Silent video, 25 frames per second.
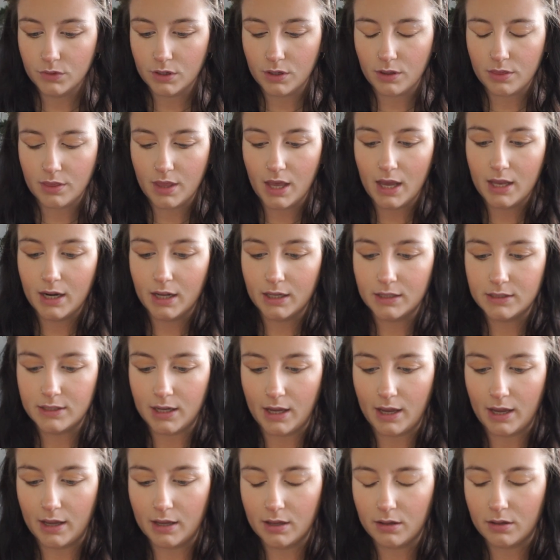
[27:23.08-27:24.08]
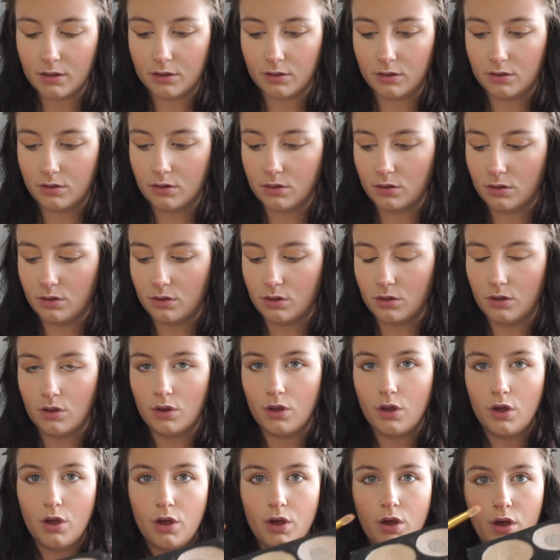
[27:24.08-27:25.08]
Then I take
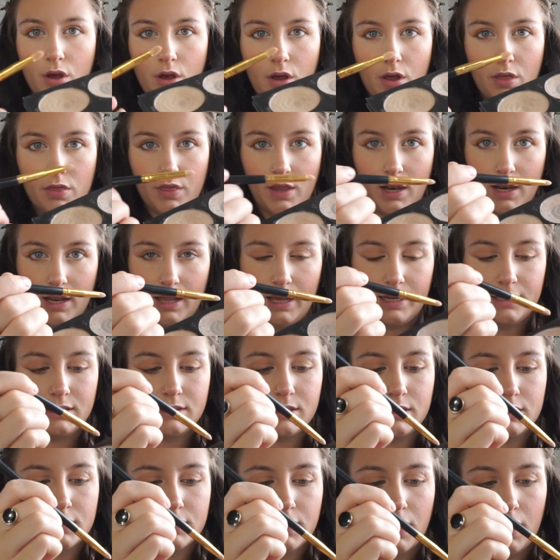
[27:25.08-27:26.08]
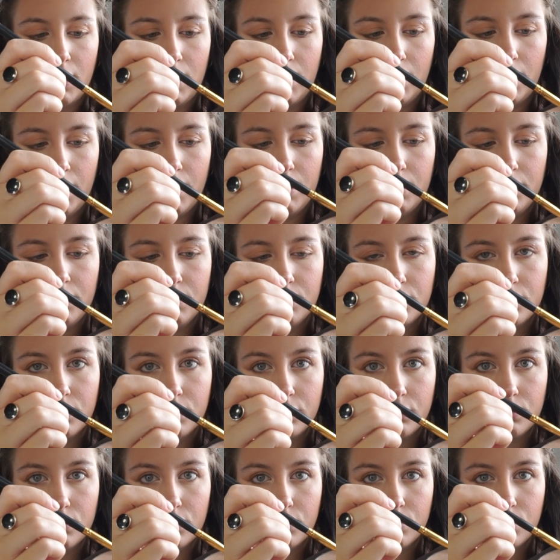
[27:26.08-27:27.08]
the lightest colour
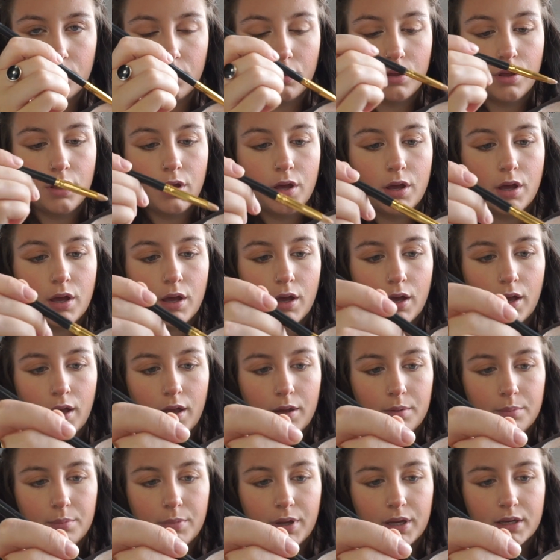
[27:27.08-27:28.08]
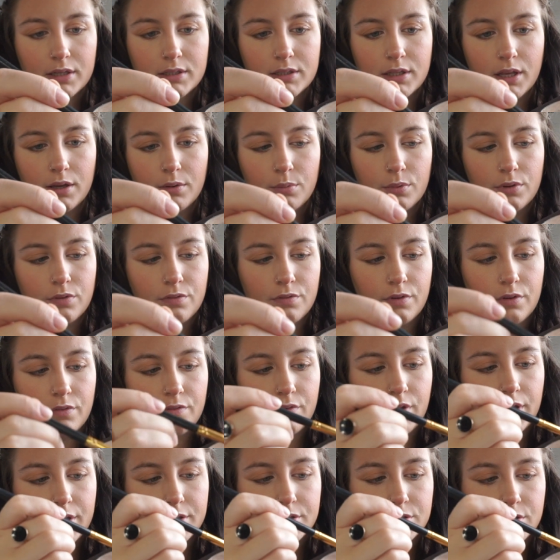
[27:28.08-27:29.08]
and mix it with
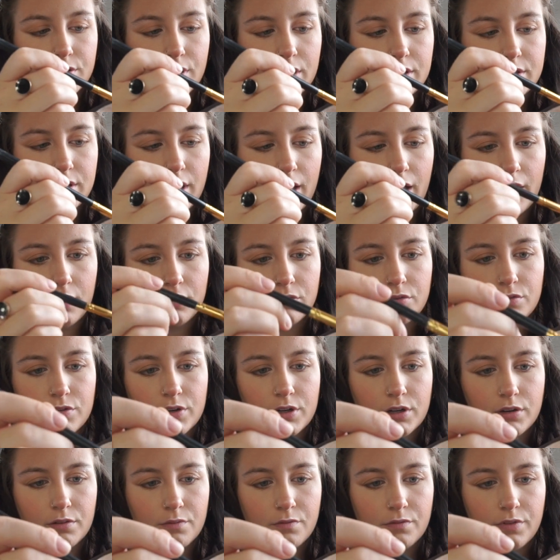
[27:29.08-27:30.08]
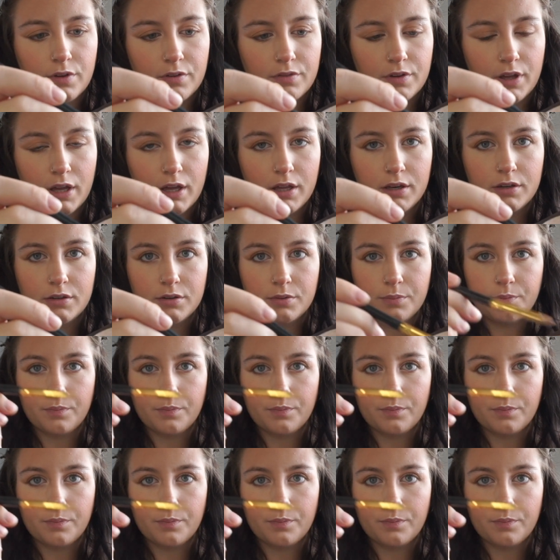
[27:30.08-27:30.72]
Vivid, so that's Ethereal and Vivid,